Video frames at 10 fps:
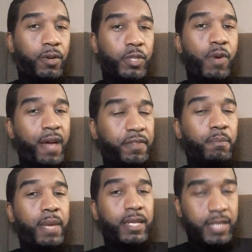You have to
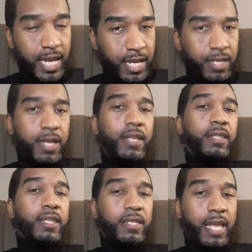maintain
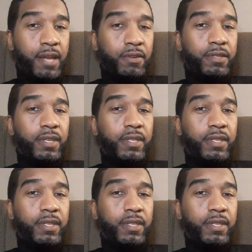these standards,